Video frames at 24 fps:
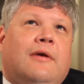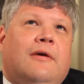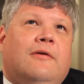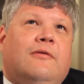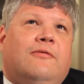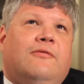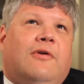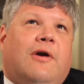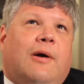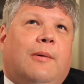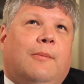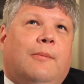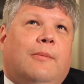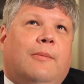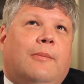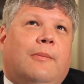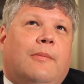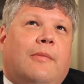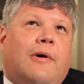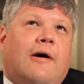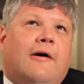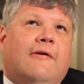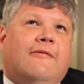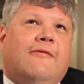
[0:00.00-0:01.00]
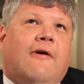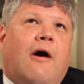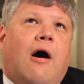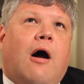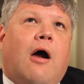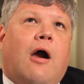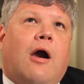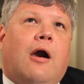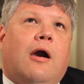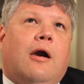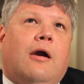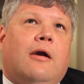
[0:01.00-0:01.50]
from
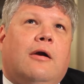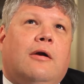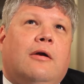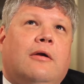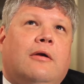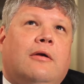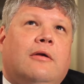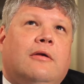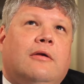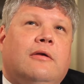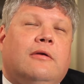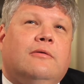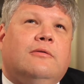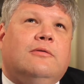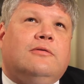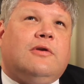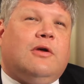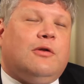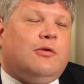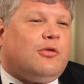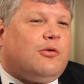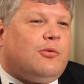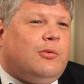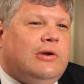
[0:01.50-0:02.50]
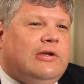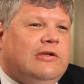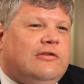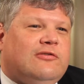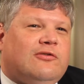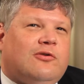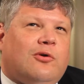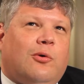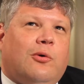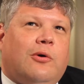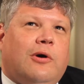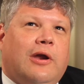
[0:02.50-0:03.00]
afar. It was a
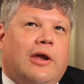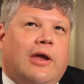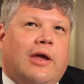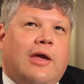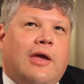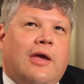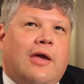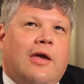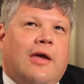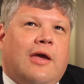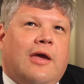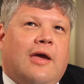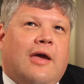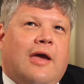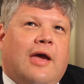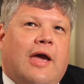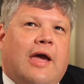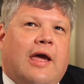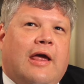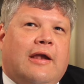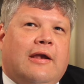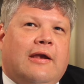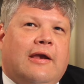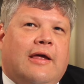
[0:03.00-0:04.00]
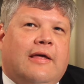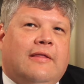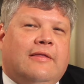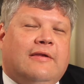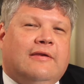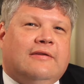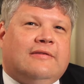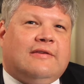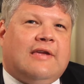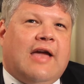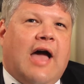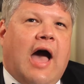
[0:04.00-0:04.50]
3-story, and
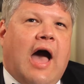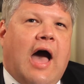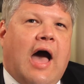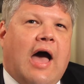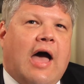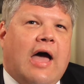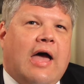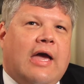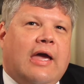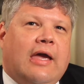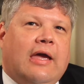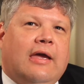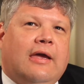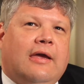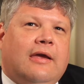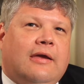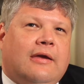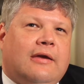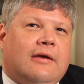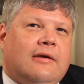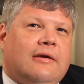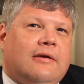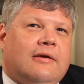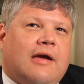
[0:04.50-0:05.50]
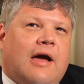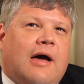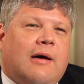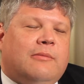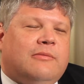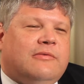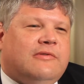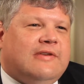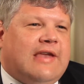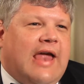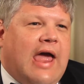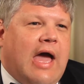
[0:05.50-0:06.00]
this guy
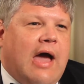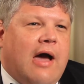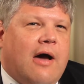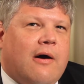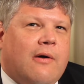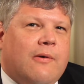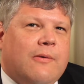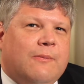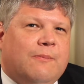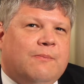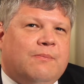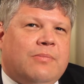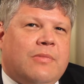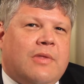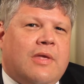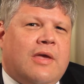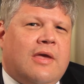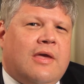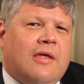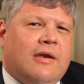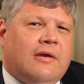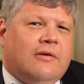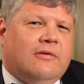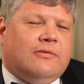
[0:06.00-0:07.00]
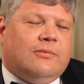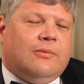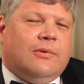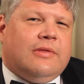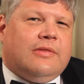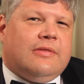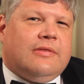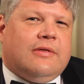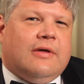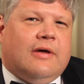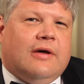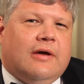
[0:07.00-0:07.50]
comes down. I was
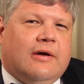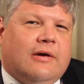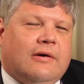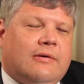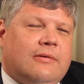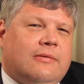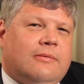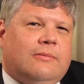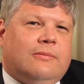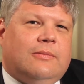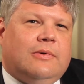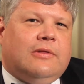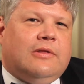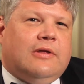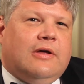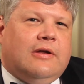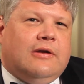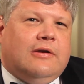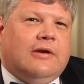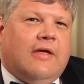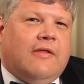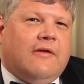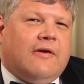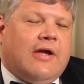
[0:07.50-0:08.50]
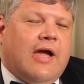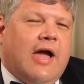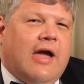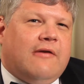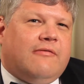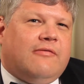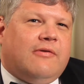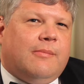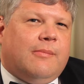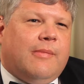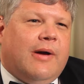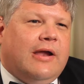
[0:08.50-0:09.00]
with another guy
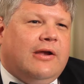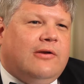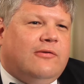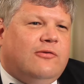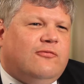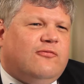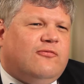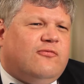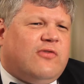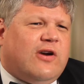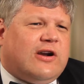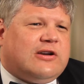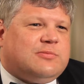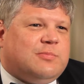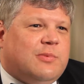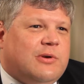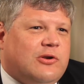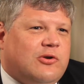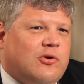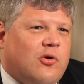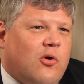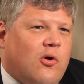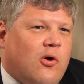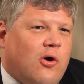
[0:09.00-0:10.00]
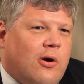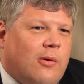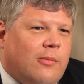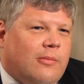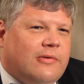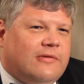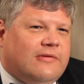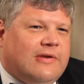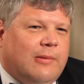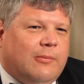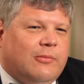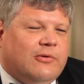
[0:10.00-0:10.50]
from my freshman dorm.
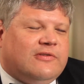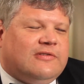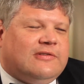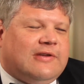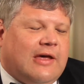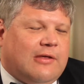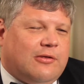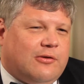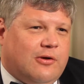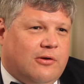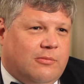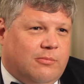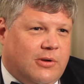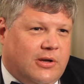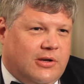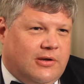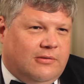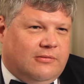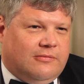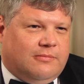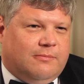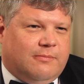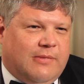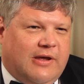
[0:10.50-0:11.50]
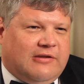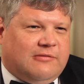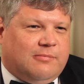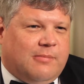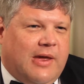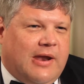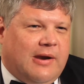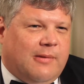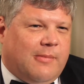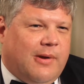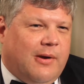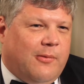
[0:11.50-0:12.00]
His name was Seth Goodman. He was the best
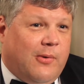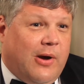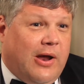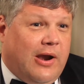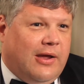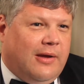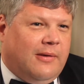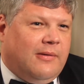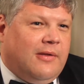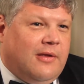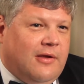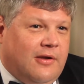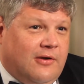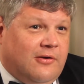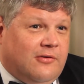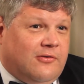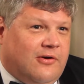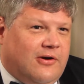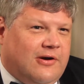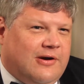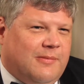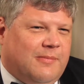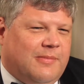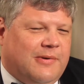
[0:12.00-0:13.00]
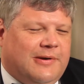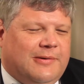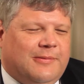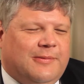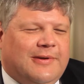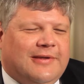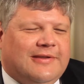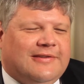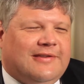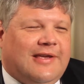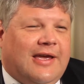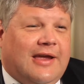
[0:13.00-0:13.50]
man at my wedding. Turned up to
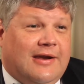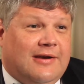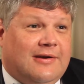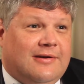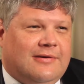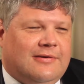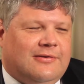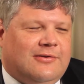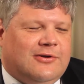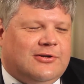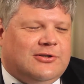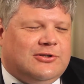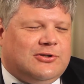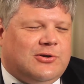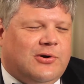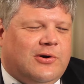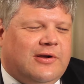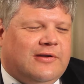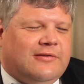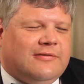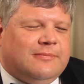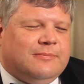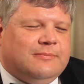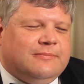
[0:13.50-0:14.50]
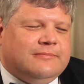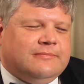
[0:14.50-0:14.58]
be a Zete. Good choice.